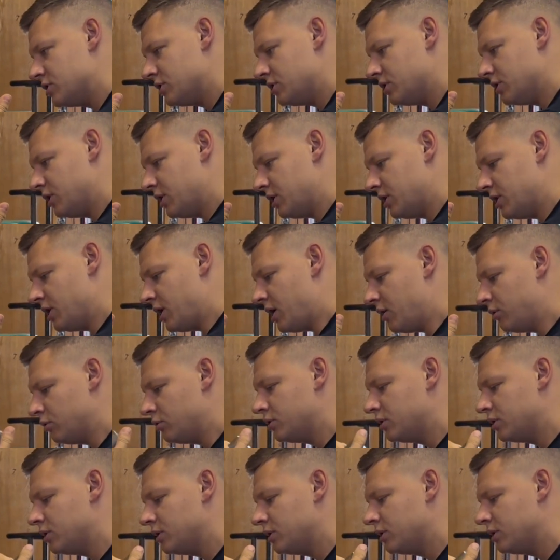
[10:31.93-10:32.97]
Let it
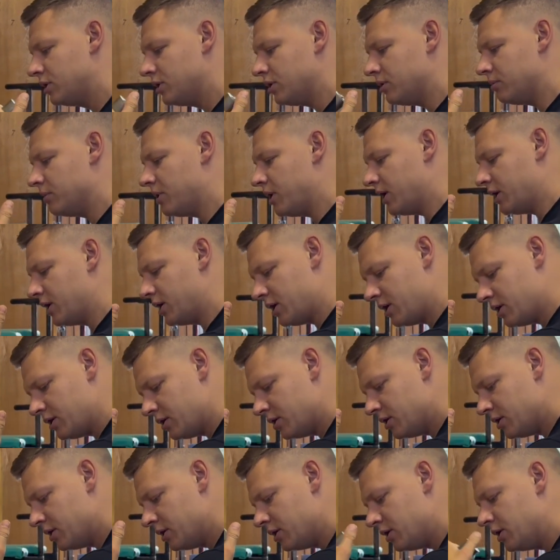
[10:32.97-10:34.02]
out, come back in,
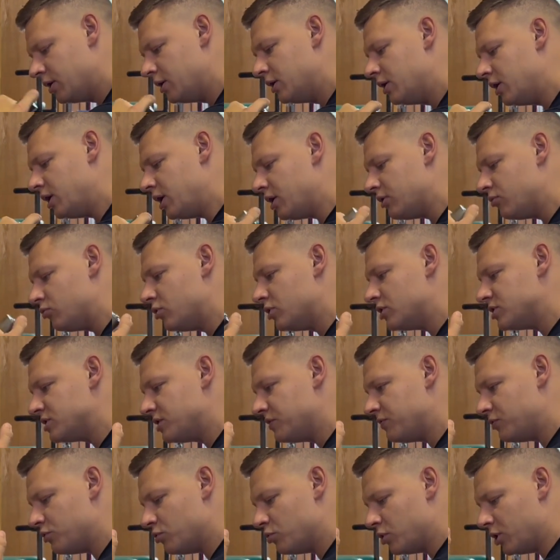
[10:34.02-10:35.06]
and wrist
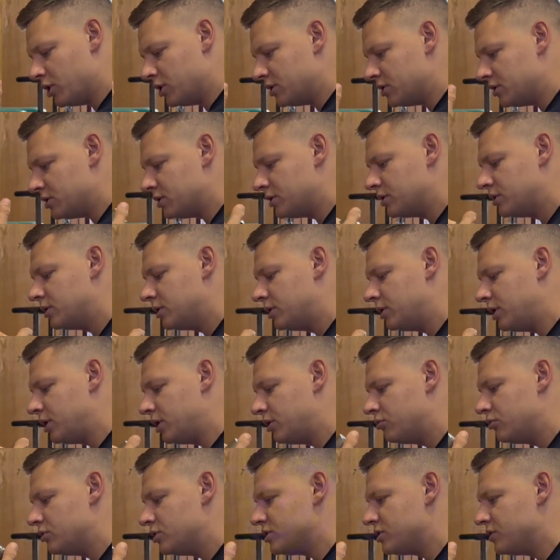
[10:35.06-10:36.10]
if you want,
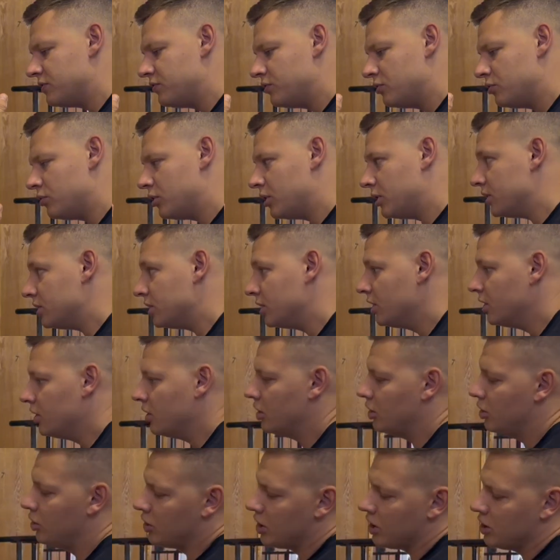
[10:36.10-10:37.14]
and wrist if you want.
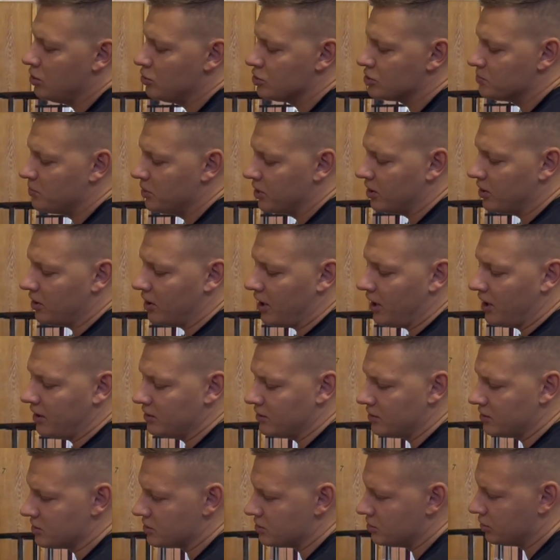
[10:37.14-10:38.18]
You can use bigger
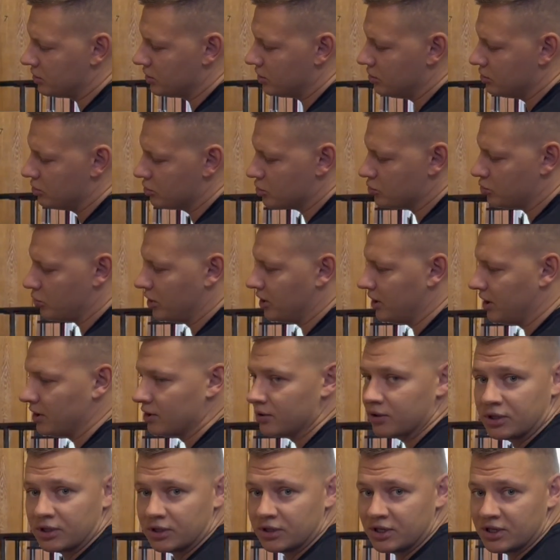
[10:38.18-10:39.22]
handles, you can use one like
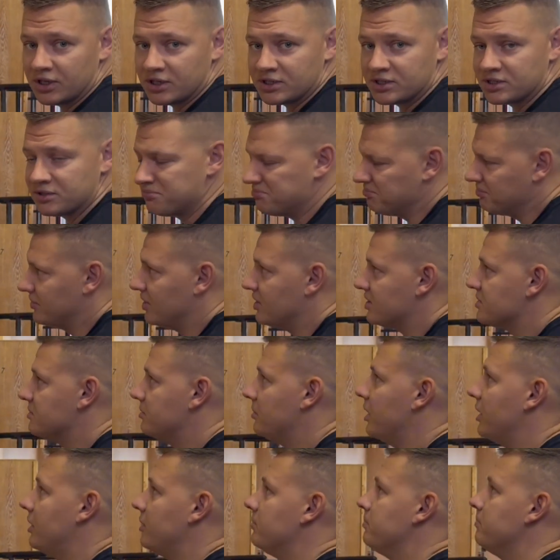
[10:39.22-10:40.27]
this, doesn't
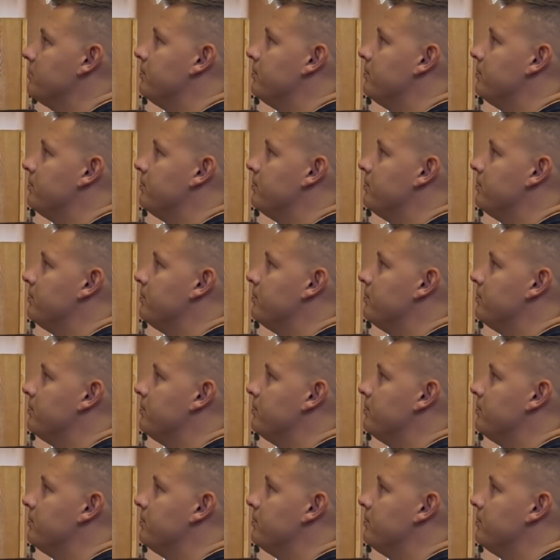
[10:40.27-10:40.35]
matter.